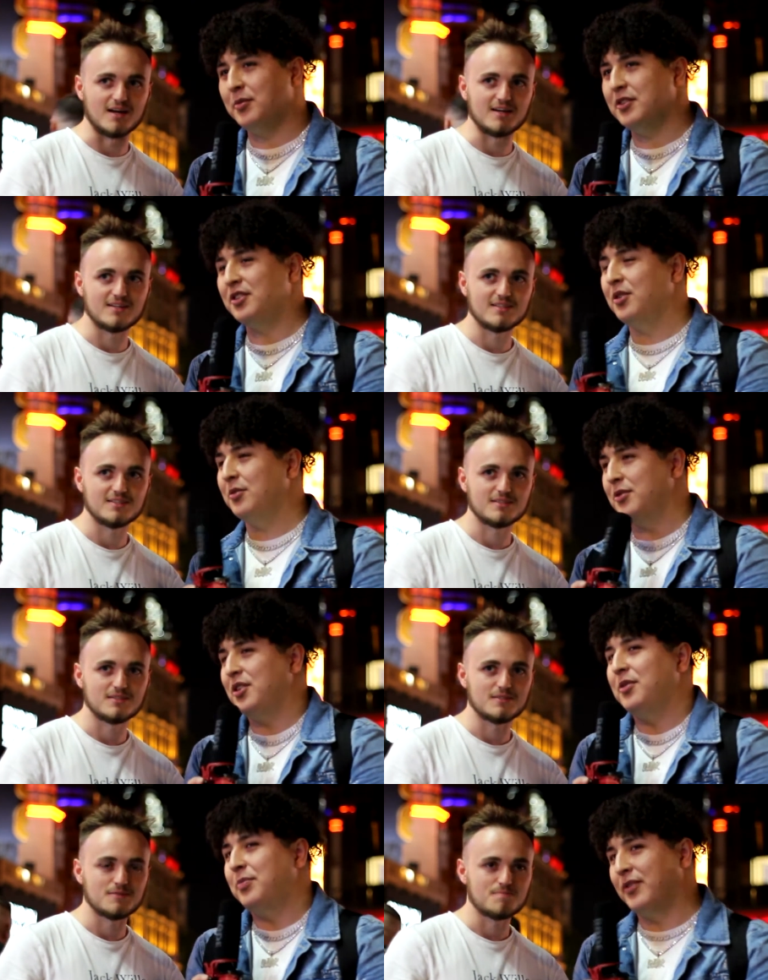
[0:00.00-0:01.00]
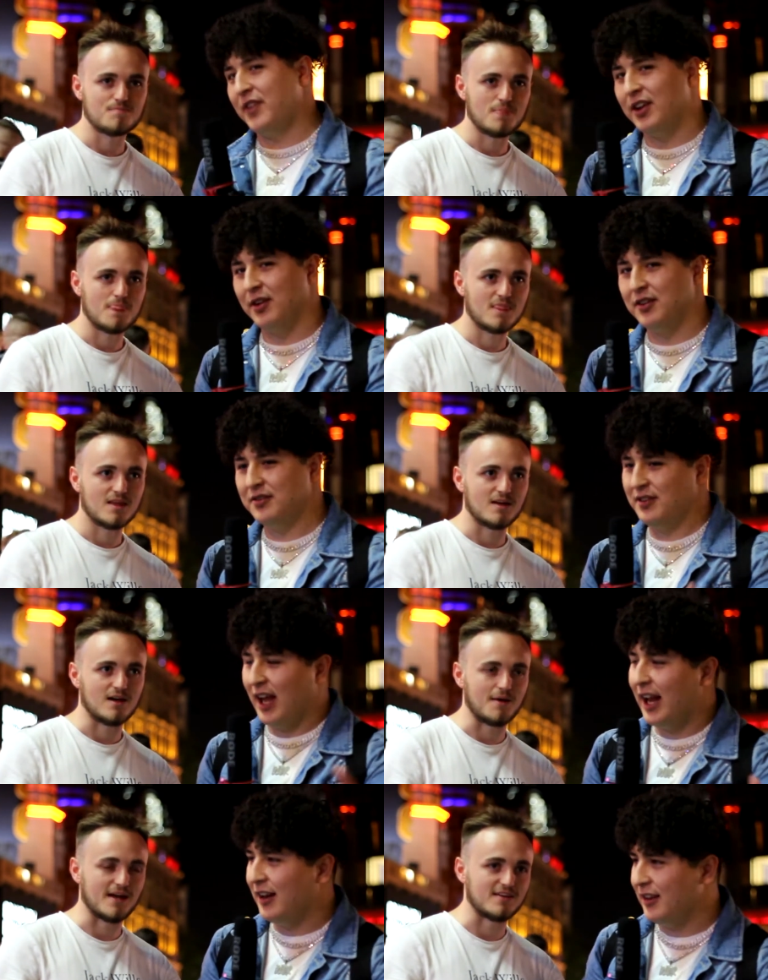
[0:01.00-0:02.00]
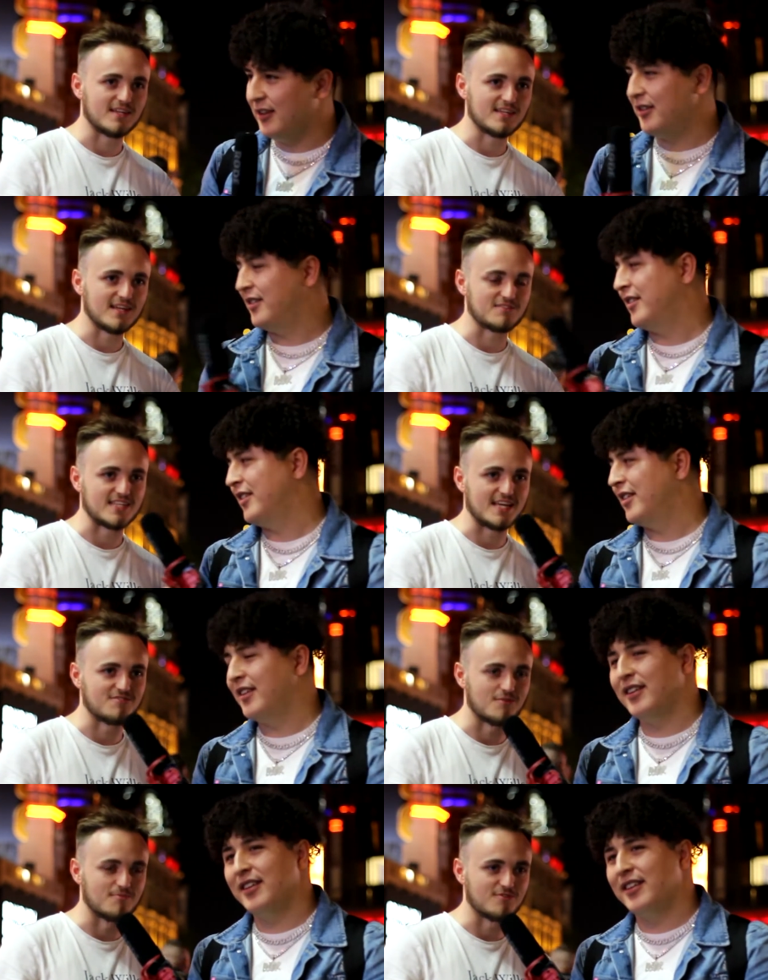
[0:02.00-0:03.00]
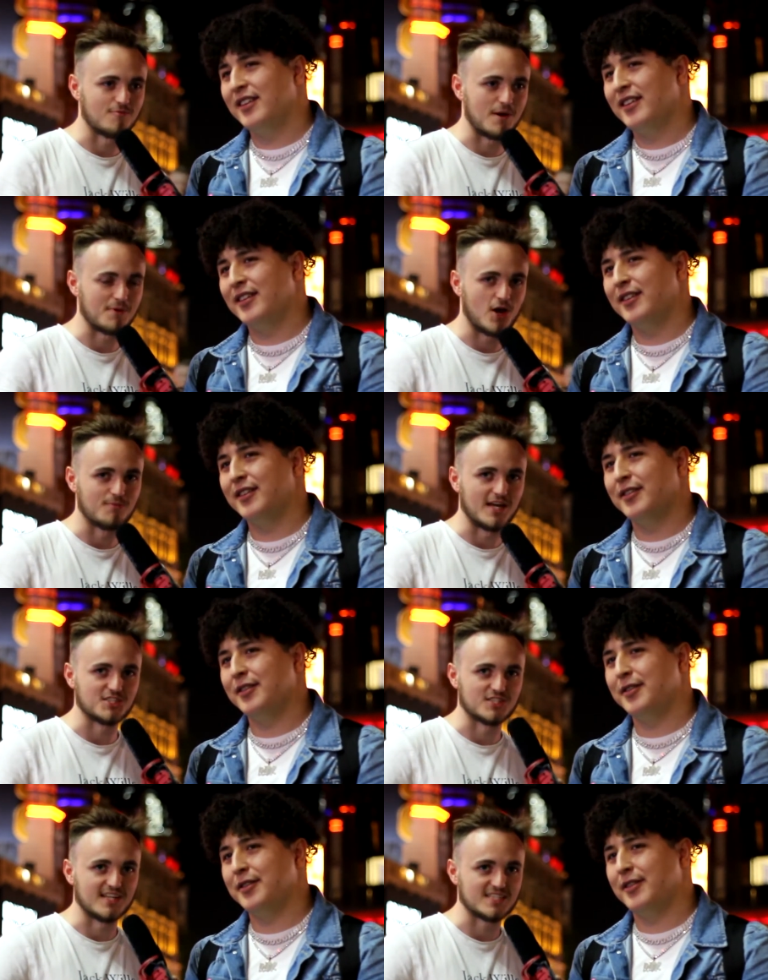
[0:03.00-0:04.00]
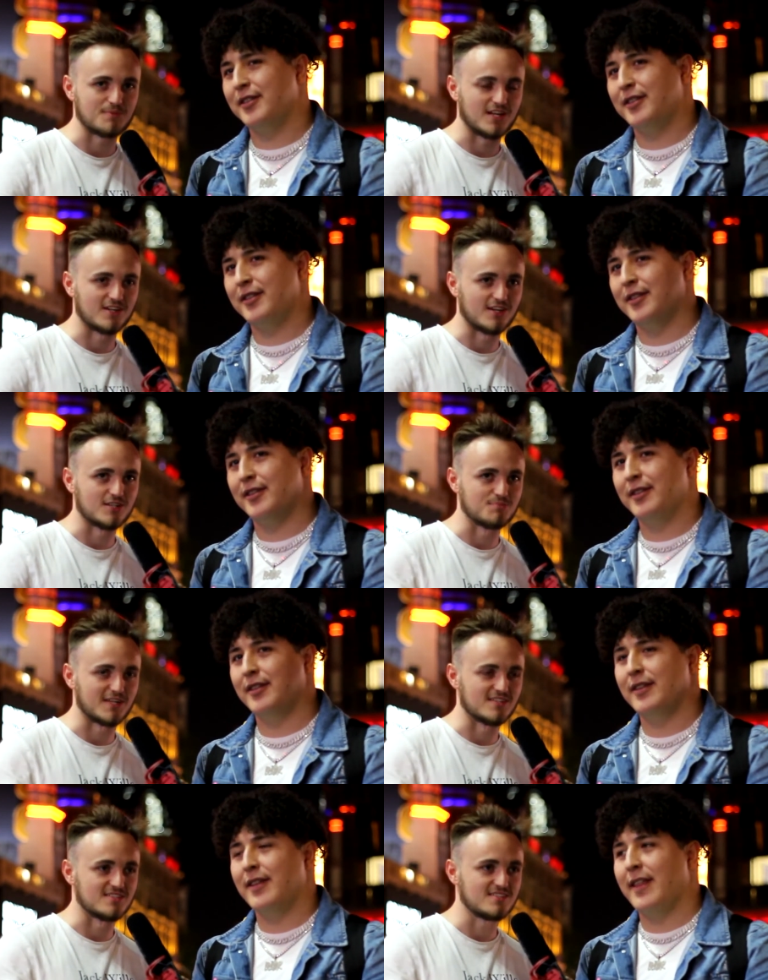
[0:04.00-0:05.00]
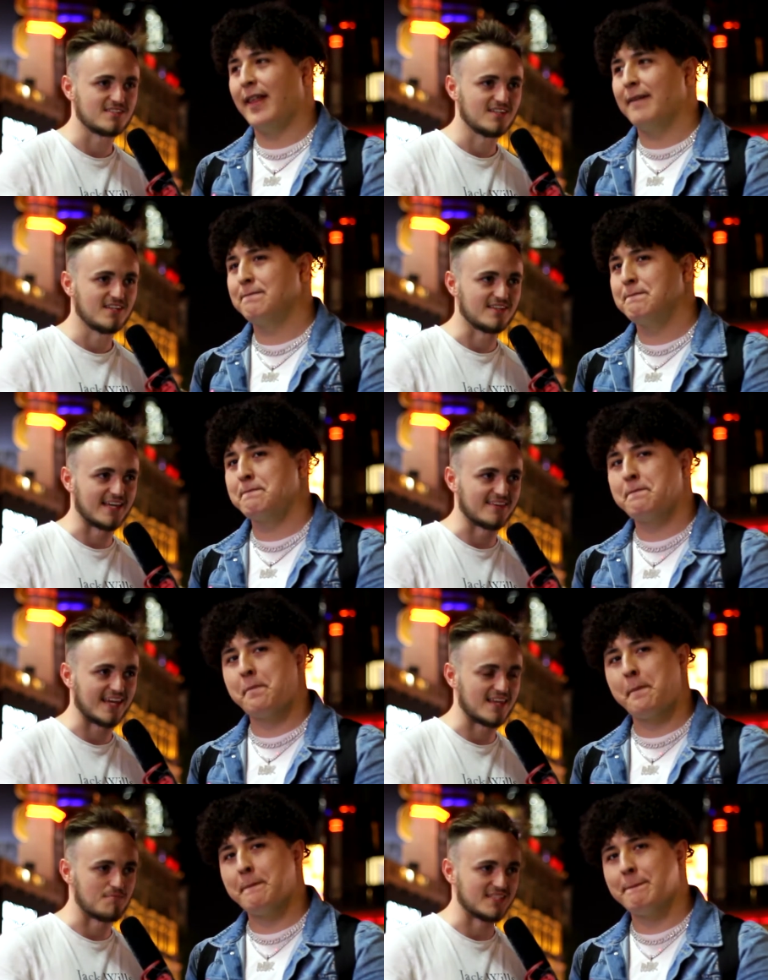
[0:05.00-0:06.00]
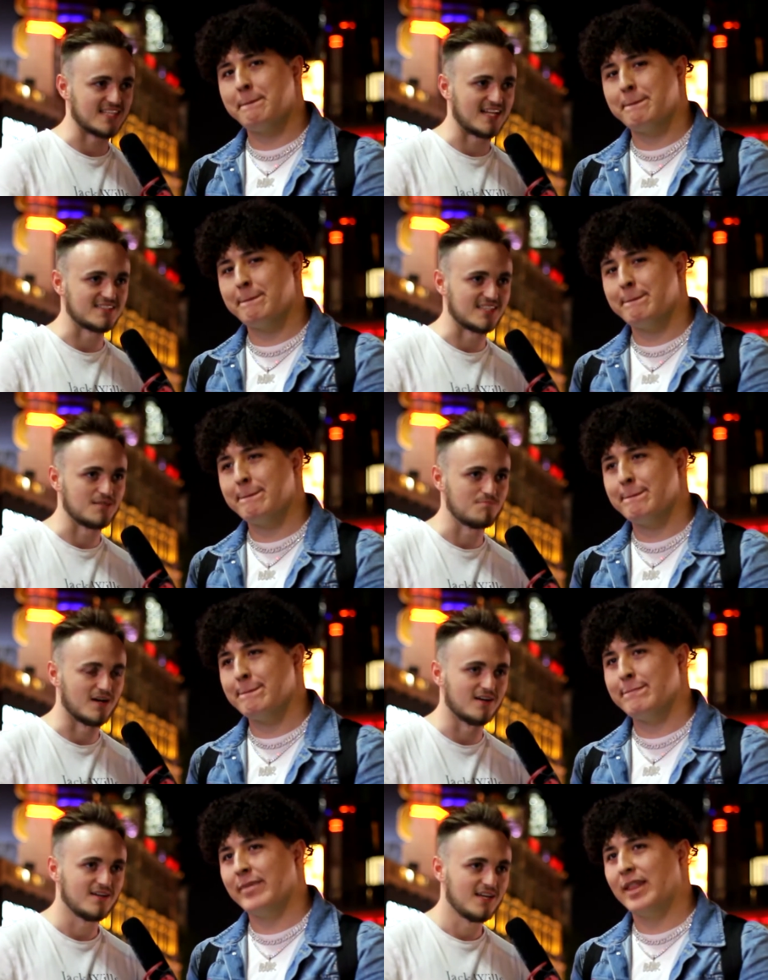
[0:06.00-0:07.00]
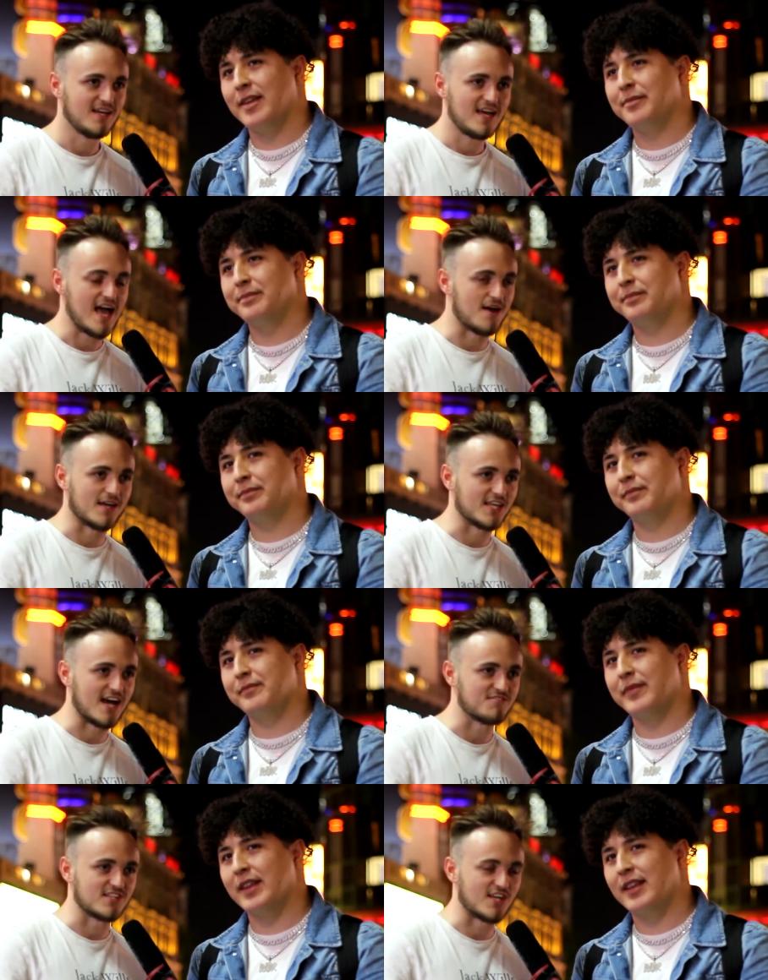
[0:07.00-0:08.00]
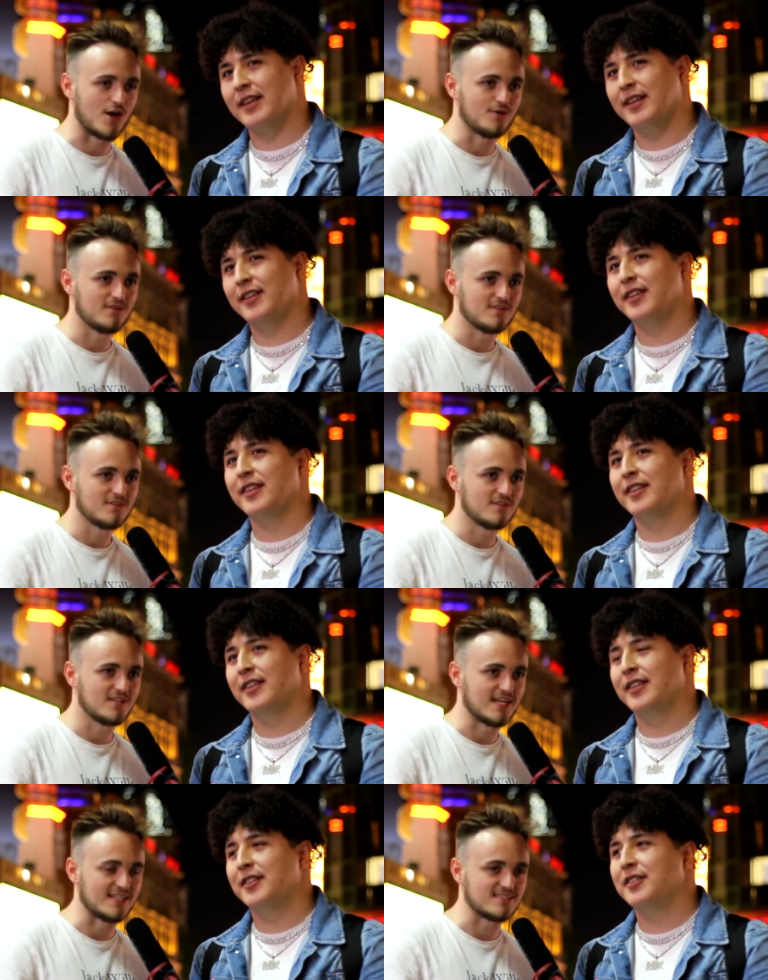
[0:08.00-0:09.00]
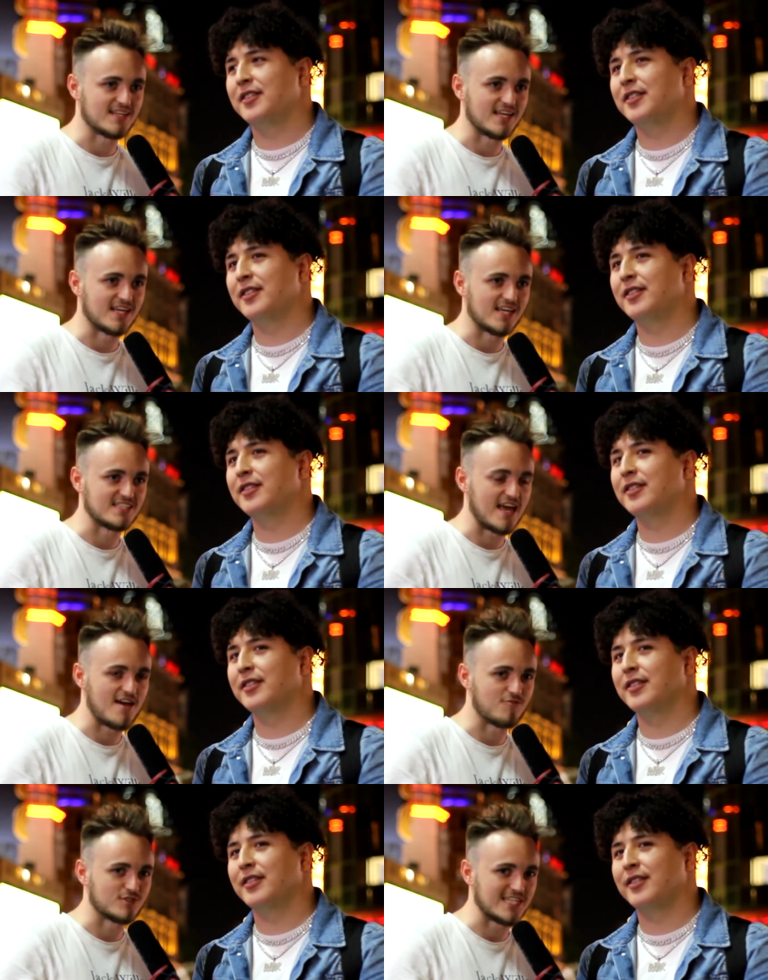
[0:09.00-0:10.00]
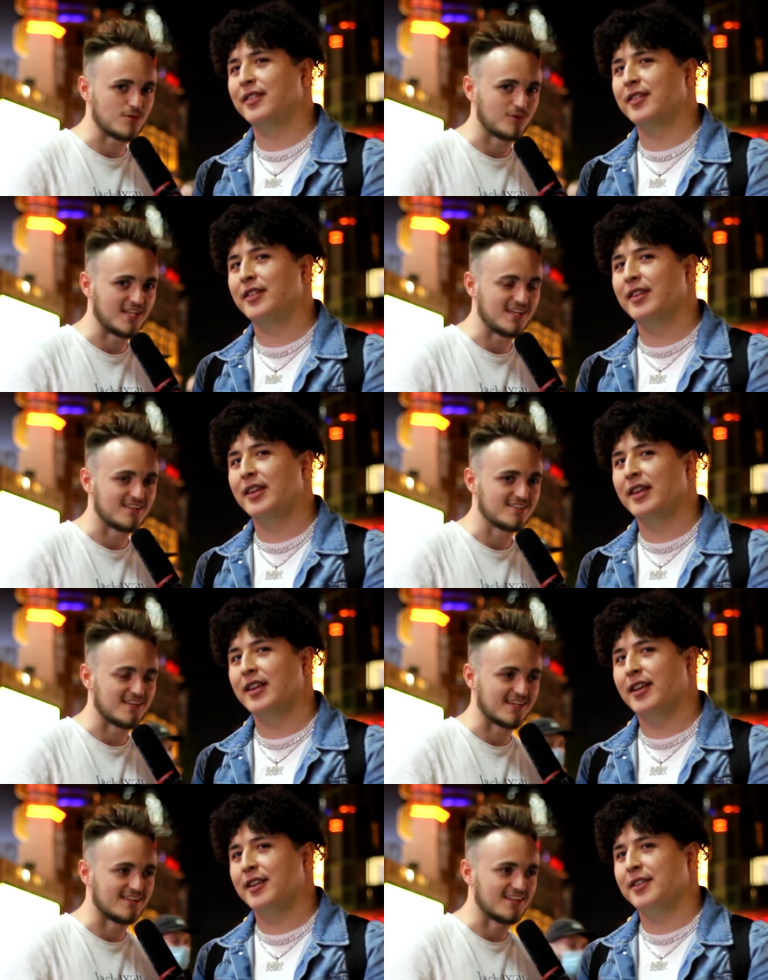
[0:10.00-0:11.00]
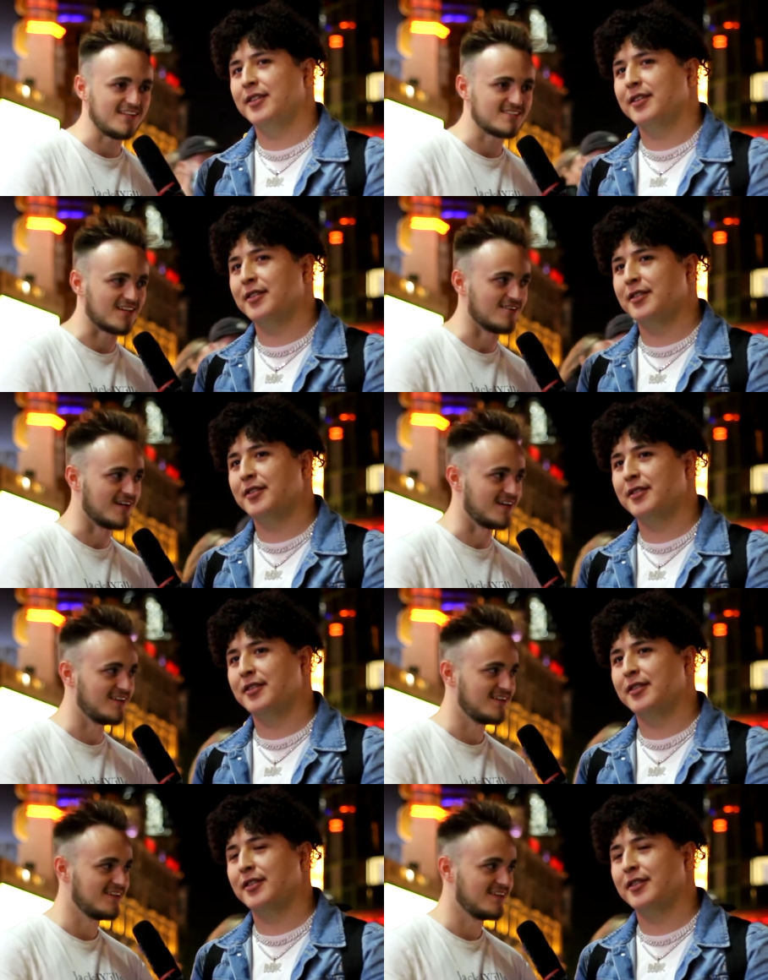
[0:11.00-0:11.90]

Speaker 1: what, do you What do you prefer though? Like you, know, you have to say from from repping home nation, it has to be London girls because they, they get the mentality. But uh, you have to you know, it's it's everyone's equal in it at the end of the day. So. Uh,